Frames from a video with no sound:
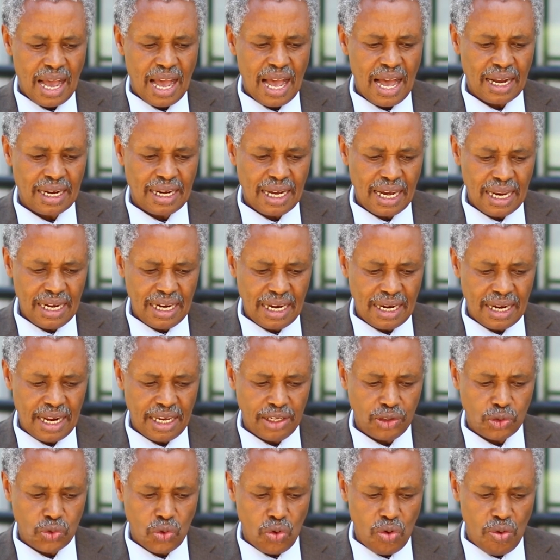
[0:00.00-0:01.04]
A
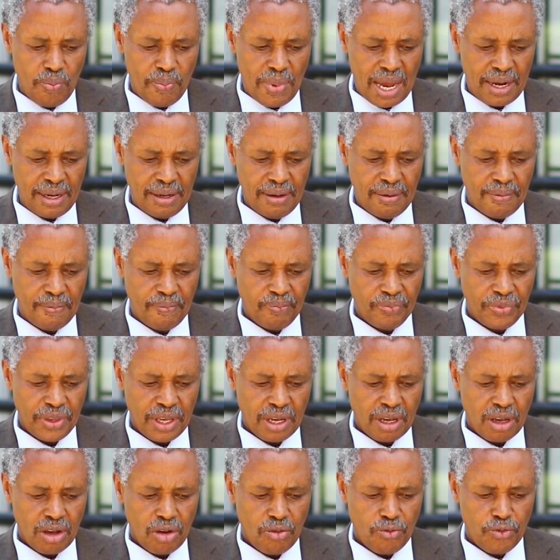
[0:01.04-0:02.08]
Canaanite woman
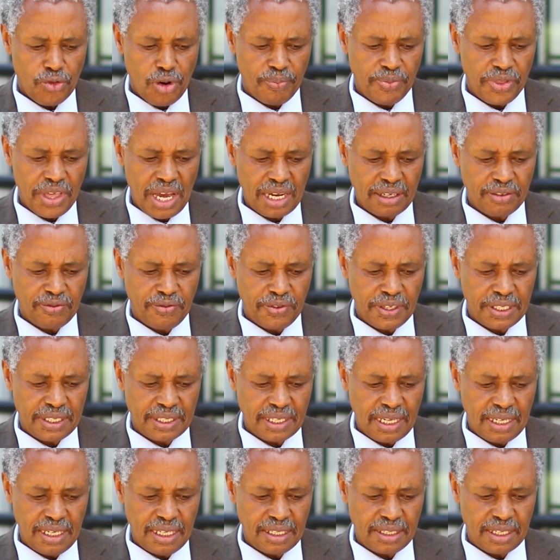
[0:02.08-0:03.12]
from that
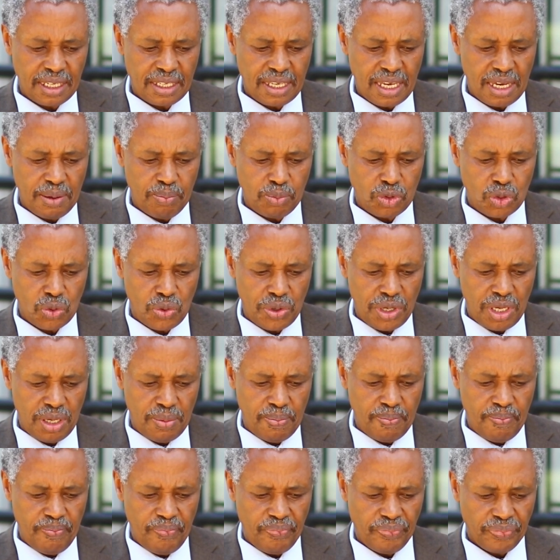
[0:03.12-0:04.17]
vicinity came to
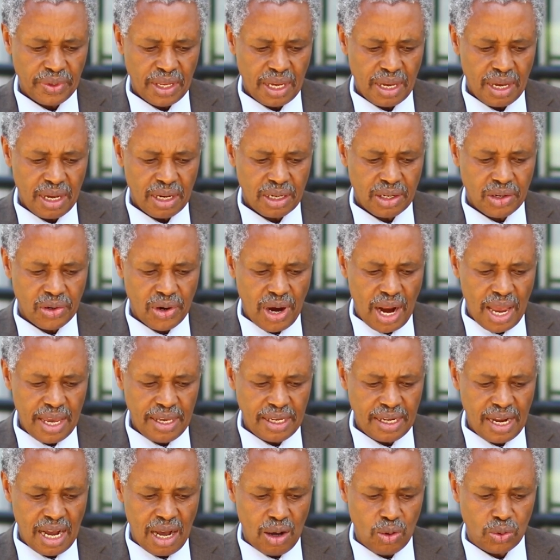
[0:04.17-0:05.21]
him,
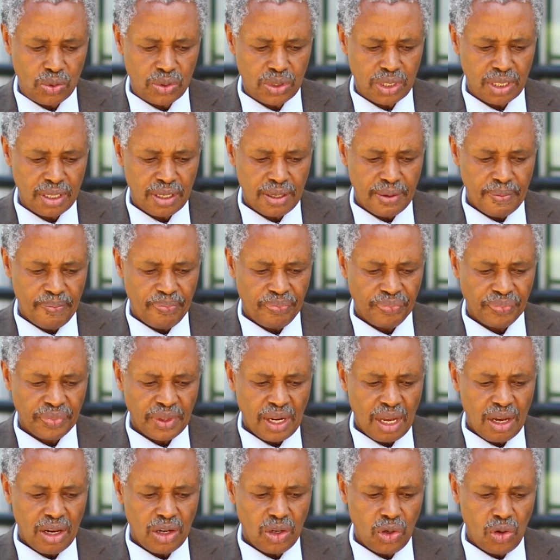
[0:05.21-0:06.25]
crying out,
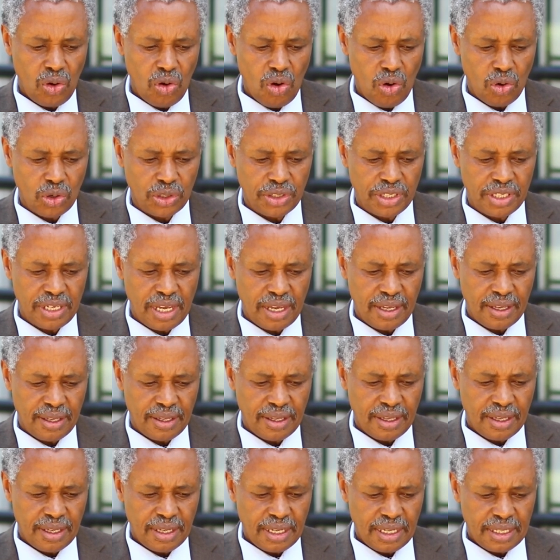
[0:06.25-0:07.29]
Lord,
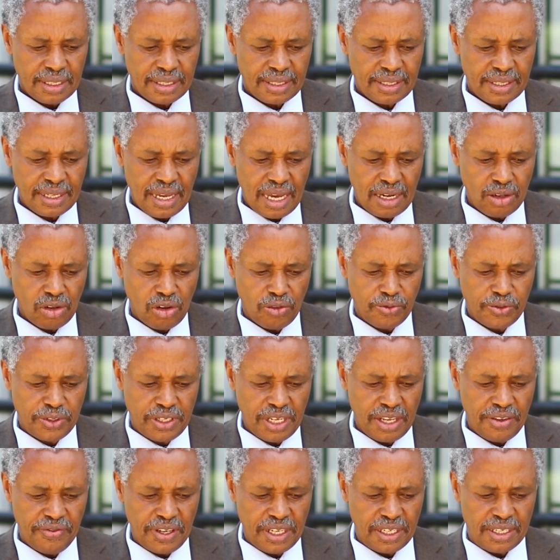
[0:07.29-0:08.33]
Son of
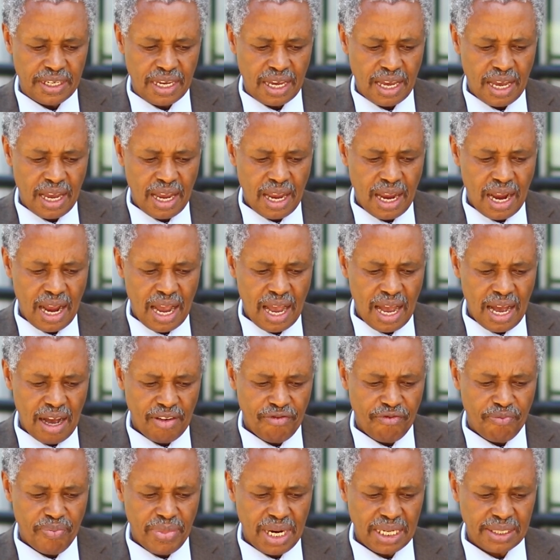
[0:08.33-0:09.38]
David,
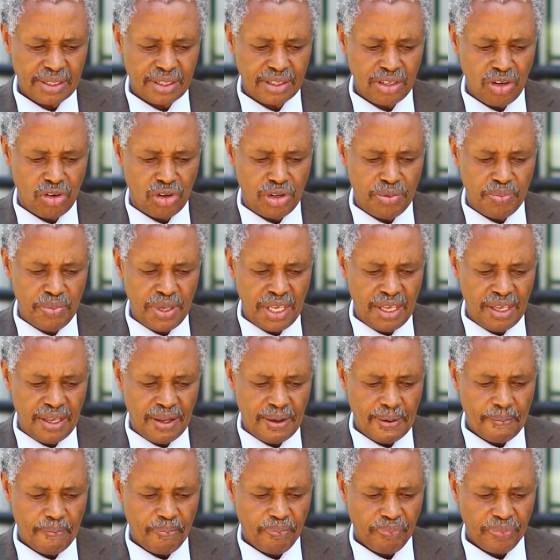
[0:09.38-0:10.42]
have mercy on me.
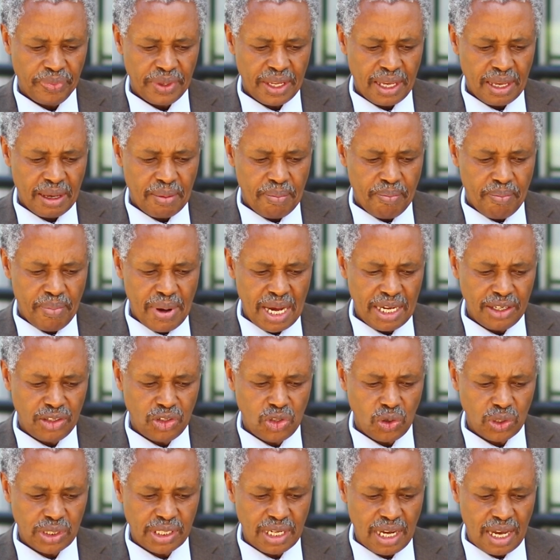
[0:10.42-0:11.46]
My
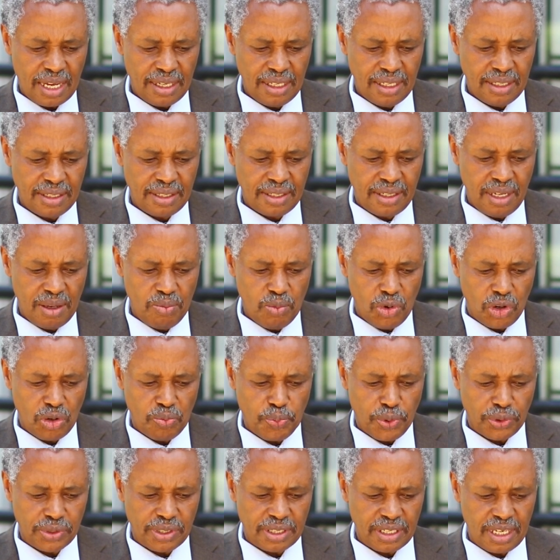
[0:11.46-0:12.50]
daughter is demon
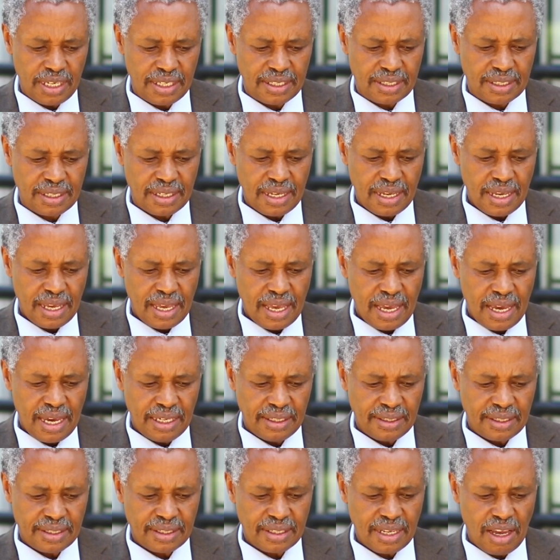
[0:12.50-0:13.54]
possessed
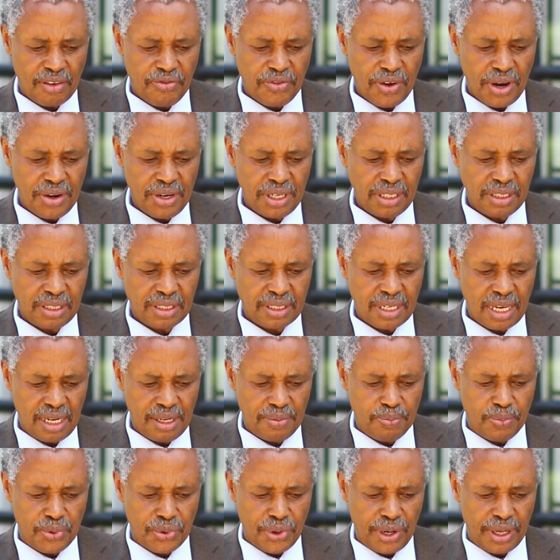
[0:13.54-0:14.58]
and suffering
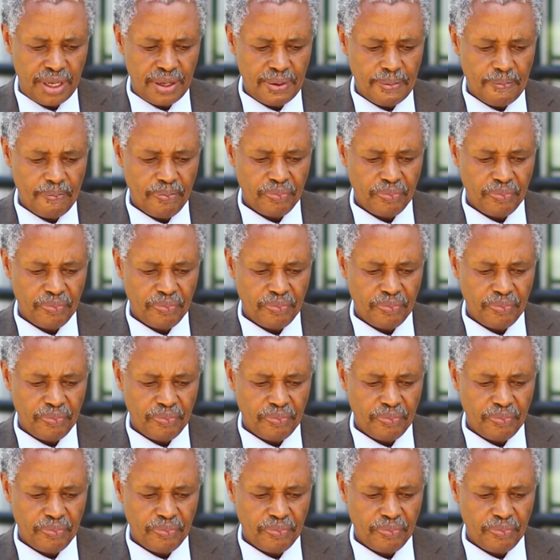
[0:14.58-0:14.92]
terribly.